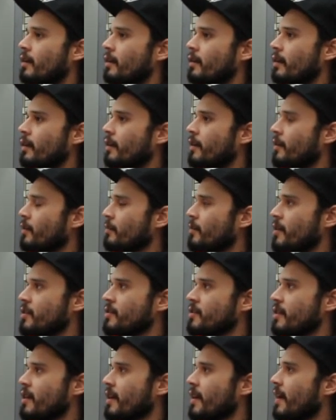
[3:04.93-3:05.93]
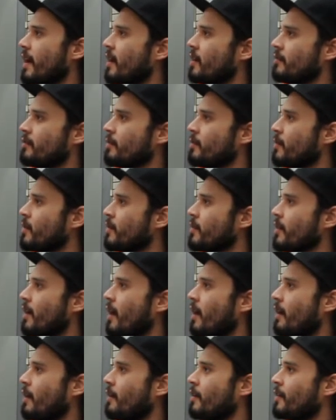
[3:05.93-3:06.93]
learn as much as I can from the
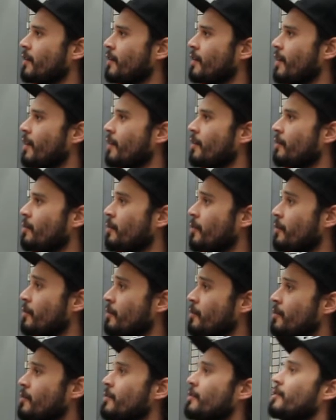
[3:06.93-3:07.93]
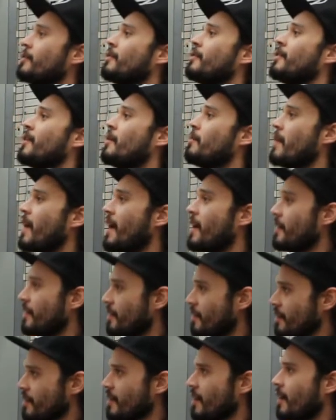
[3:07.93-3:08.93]
style, and then almost
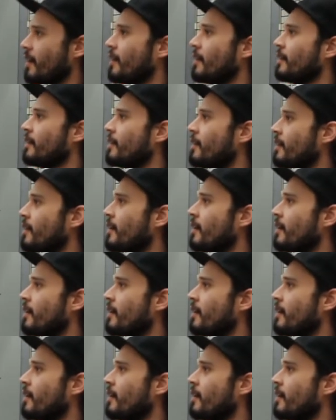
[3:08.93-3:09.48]
abandon the style